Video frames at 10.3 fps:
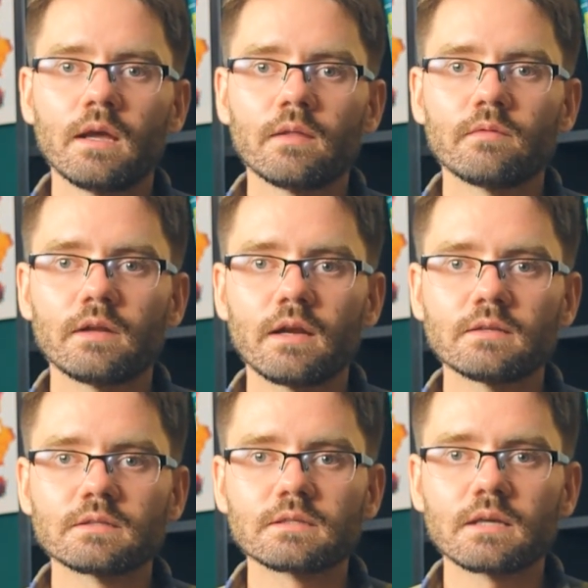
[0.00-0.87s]
that I
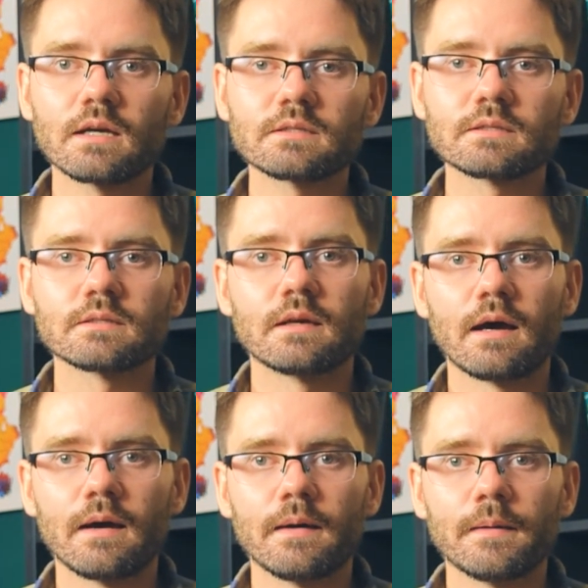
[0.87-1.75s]
discuss
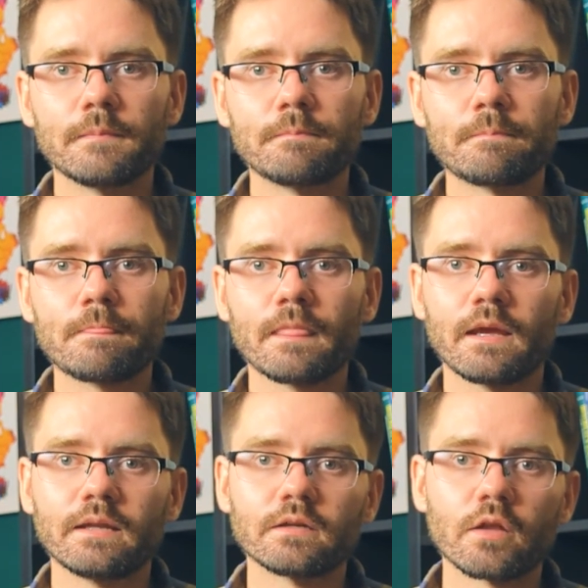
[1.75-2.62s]

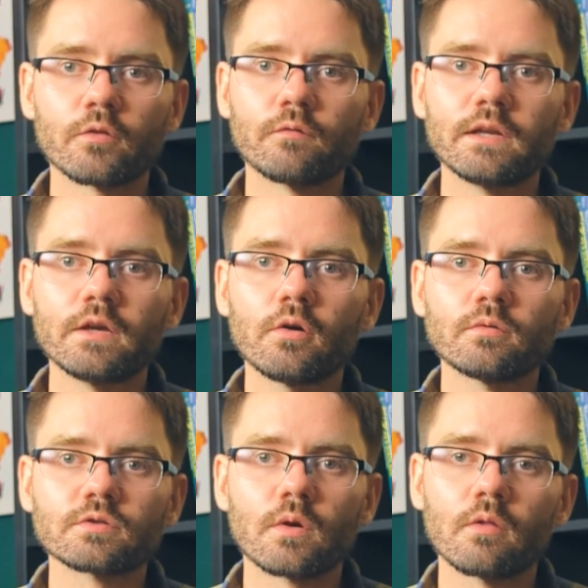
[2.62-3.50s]
in another video,
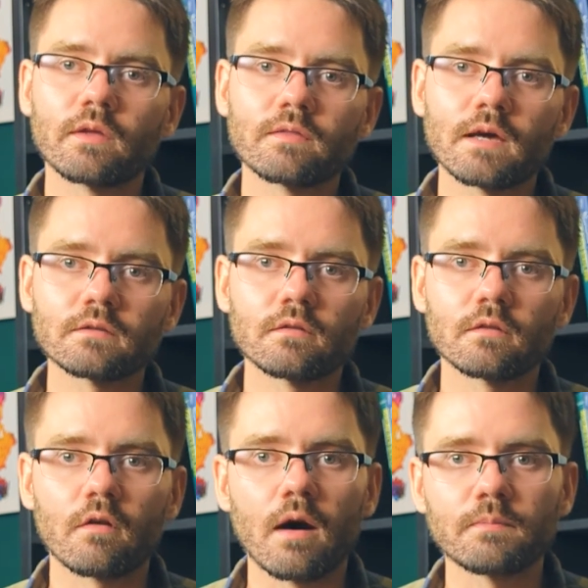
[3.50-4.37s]
so I'll link that to the
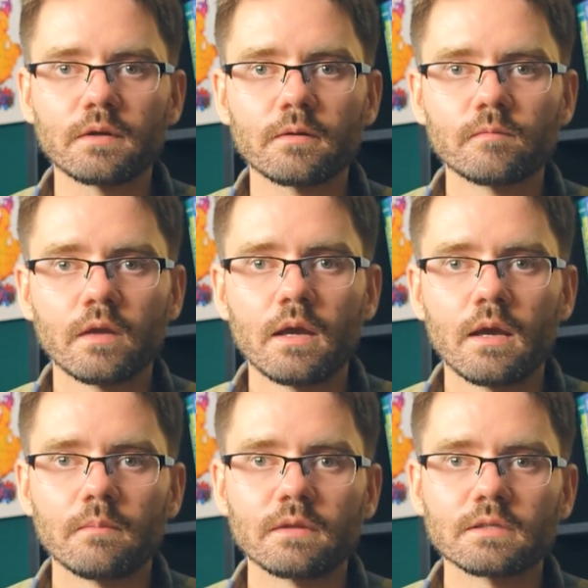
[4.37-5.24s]
top here,
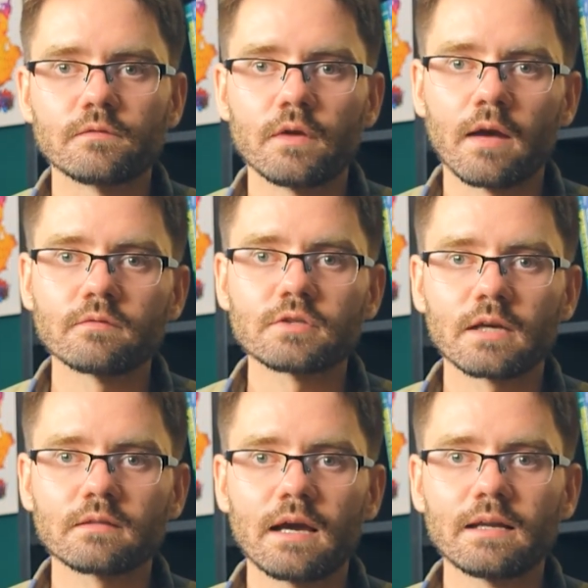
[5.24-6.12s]
because if you haven't
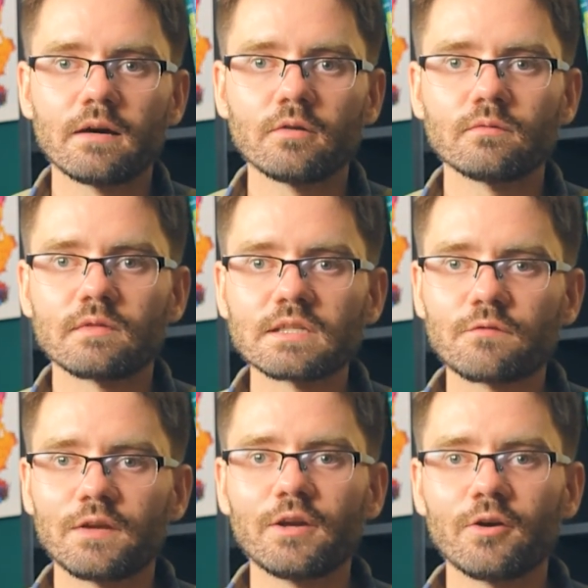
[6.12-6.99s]
checked that out, this
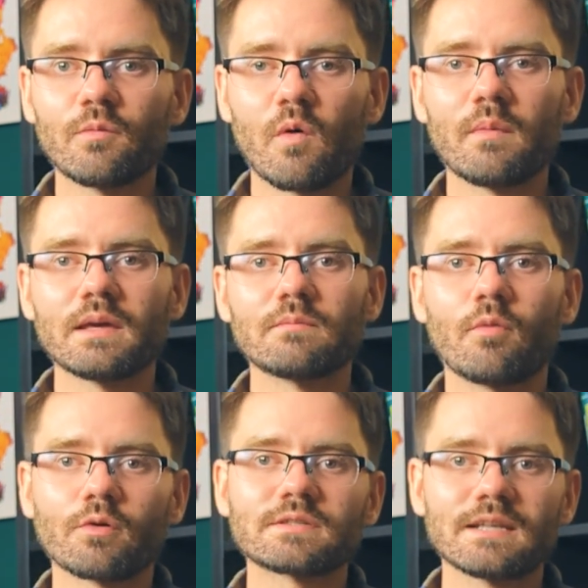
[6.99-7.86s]
video will make
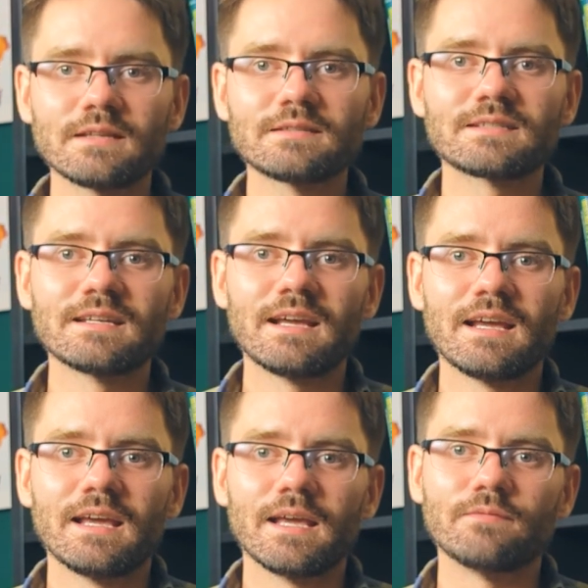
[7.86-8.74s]
more sense
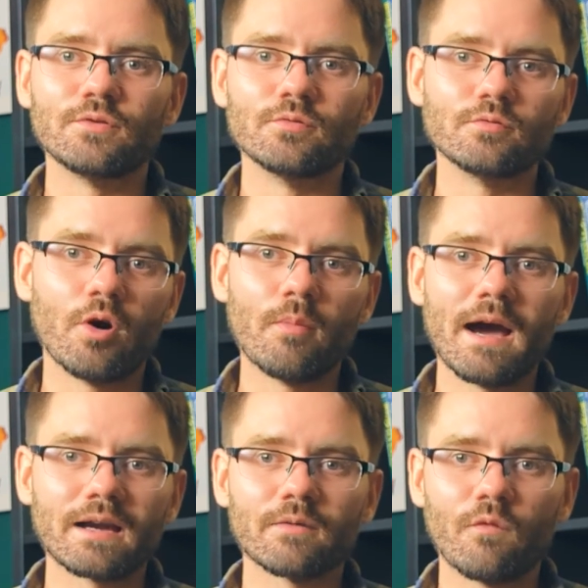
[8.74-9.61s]
if you go
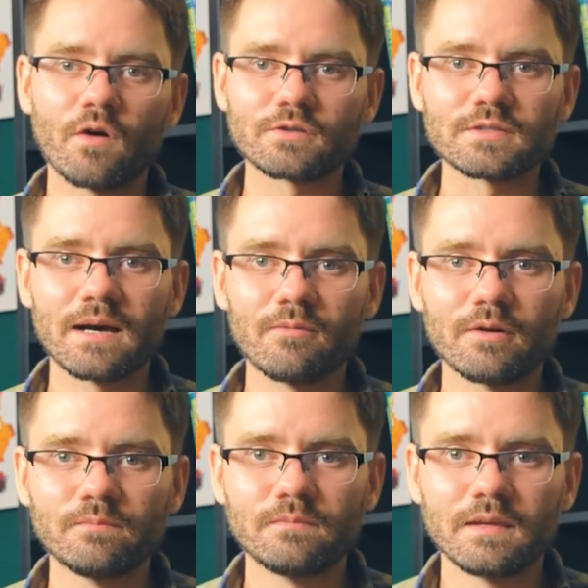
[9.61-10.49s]
back and watch that
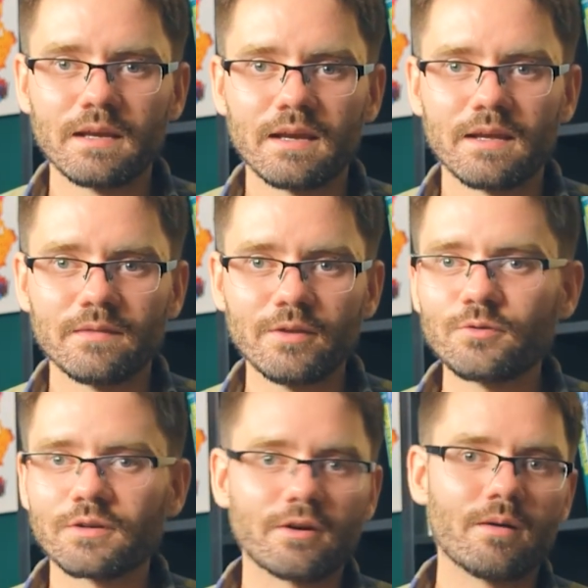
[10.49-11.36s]
one. Then you
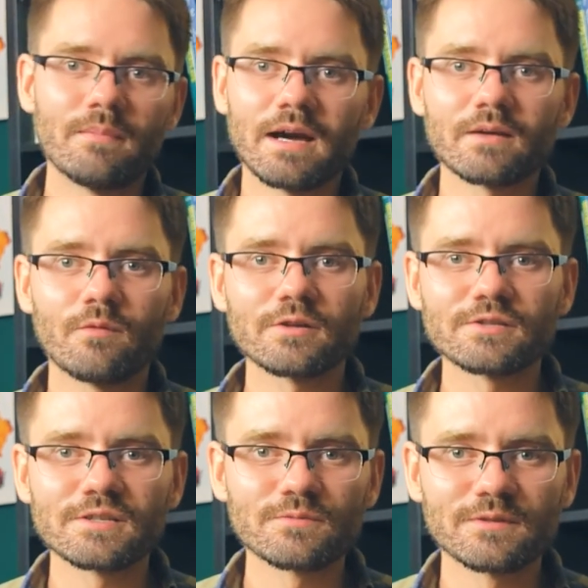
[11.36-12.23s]
can come back and watch
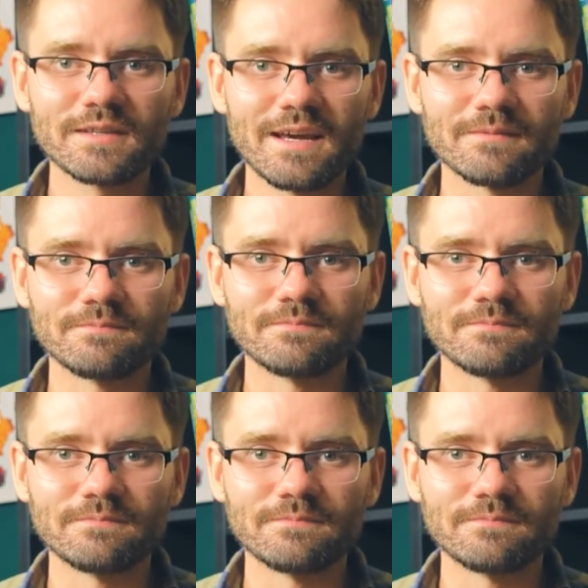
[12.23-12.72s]
this one again.